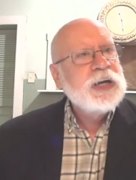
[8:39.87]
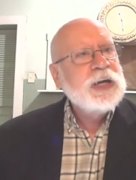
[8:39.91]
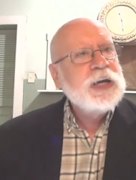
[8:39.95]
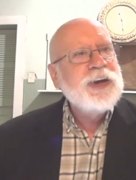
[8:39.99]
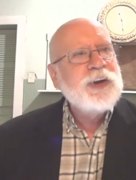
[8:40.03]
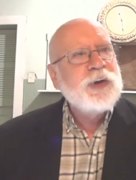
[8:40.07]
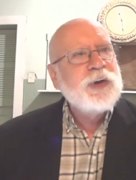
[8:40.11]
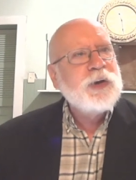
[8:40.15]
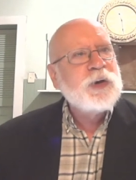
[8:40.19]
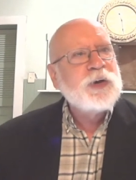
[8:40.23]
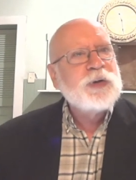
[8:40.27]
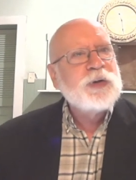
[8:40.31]

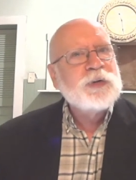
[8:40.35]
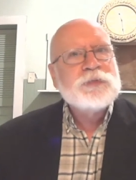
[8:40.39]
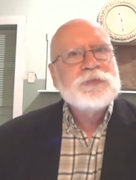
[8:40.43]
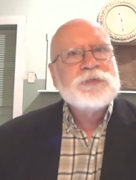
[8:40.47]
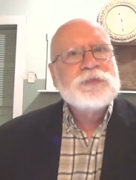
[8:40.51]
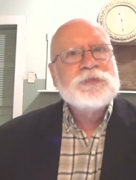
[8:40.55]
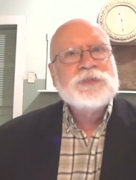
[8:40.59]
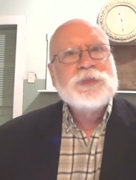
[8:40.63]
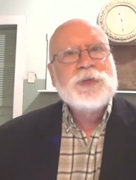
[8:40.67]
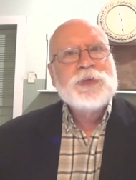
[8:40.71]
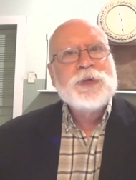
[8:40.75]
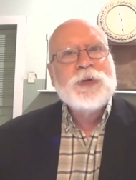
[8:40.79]
here
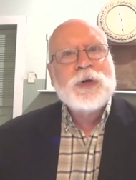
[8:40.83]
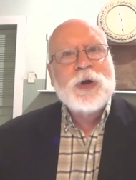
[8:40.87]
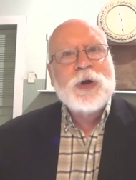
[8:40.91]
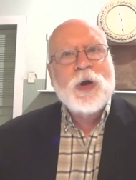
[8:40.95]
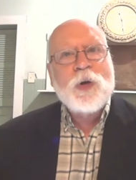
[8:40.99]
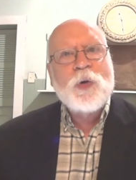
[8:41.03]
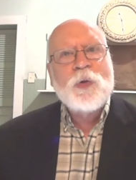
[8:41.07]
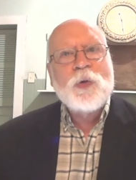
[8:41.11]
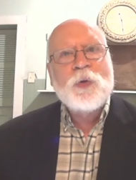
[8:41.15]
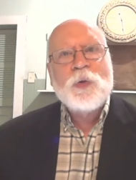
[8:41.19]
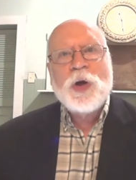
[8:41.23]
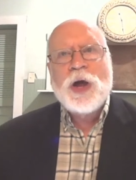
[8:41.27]

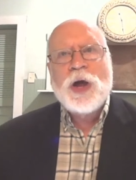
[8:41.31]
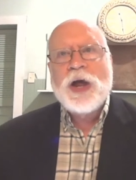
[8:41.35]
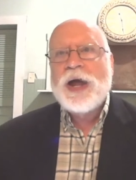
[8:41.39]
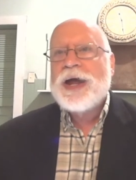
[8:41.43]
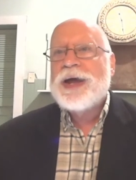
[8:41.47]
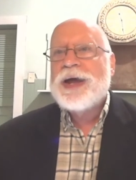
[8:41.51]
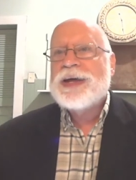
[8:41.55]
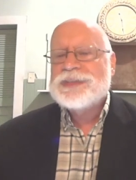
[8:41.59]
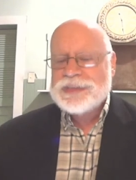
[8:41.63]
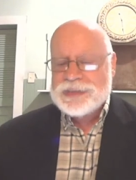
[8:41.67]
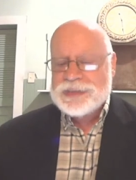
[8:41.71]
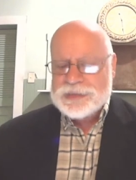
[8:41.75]
no
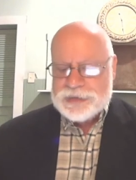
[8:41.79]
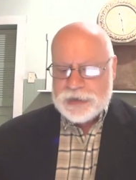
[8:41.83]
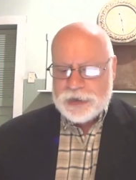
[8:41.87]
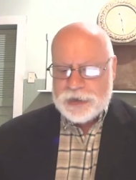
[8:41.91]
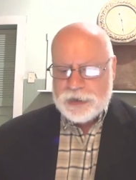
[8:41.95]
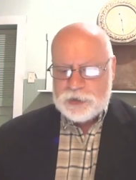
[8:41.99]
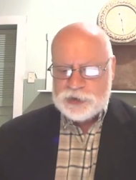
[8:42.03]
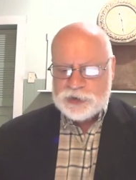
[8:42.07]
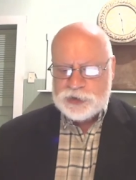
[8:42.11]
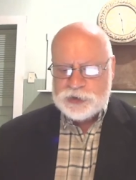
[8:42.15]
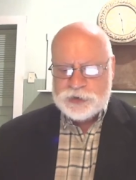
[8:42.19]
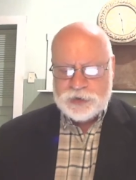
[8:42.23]

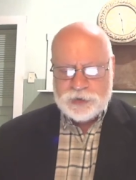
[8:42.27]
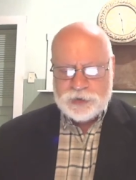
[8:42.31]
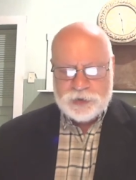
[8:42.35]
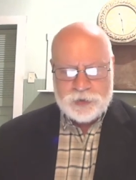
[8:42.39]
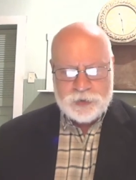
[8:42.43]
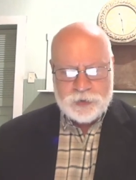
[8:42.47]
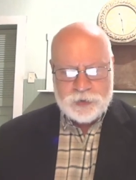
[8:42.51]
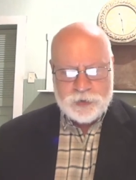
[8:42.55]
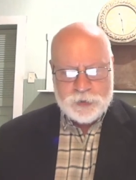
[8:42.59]
hesitation.